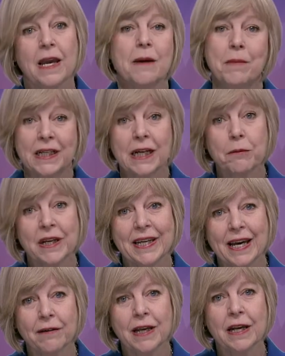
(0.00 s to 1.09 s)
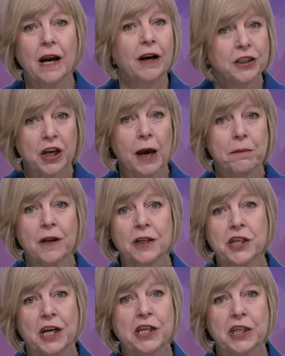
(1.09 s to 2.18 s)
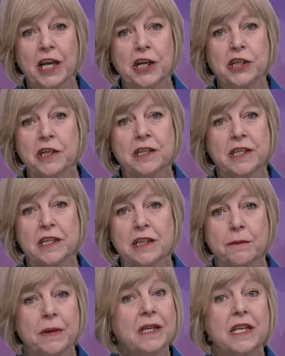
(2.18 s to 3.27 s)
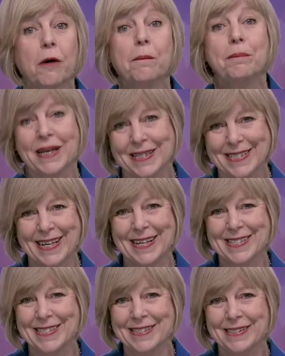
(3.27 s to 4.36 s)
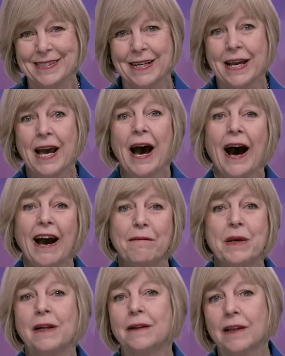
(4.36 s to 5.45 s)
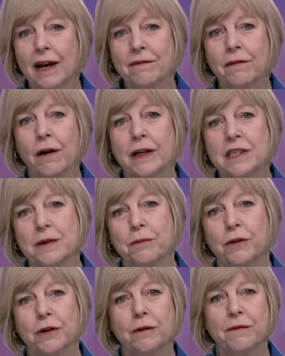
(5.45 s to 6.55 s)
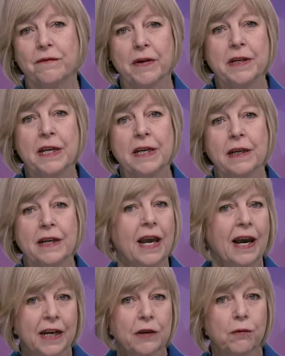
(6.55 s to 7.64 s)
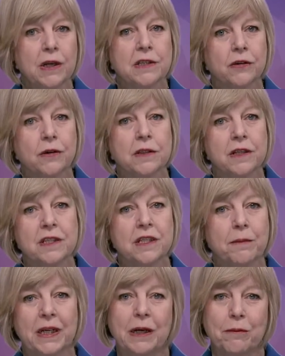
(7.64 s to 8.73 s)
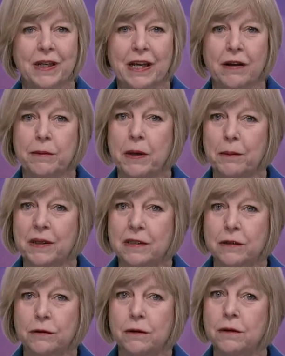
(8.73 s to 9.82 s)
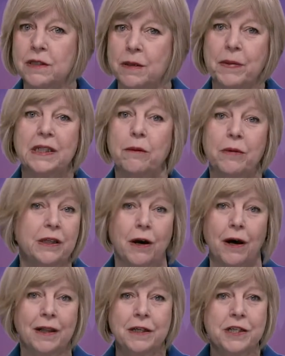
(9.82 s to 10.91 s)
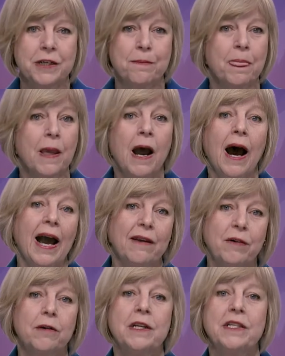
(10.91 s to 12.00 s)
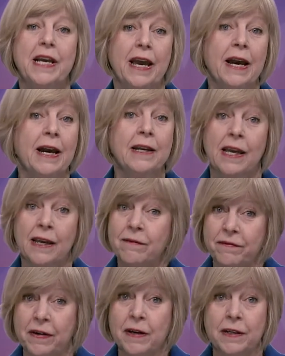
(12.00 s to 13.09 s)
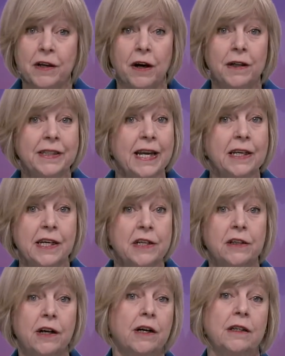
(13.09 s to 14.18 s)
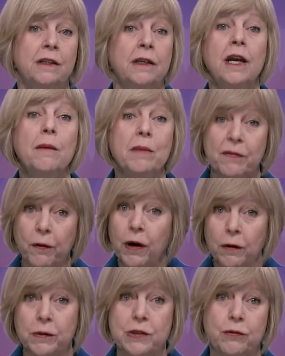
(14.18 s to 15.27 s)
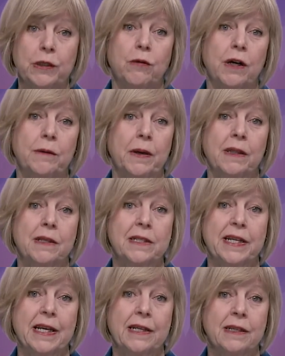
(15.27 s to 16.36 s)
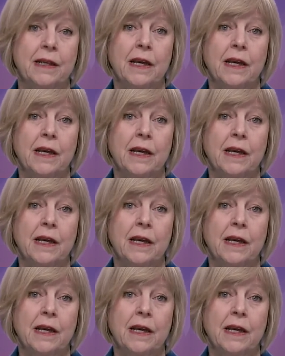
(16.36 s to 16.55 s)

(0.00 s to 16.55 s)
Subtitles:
In Montgomery County, our top-notch education system is our best asset. I've been a lifelong supporter of funding and adding resources to Montgomery County Public Schools and Montgomery College. I voted to add and fund all-day kindergarten before it was required by the state.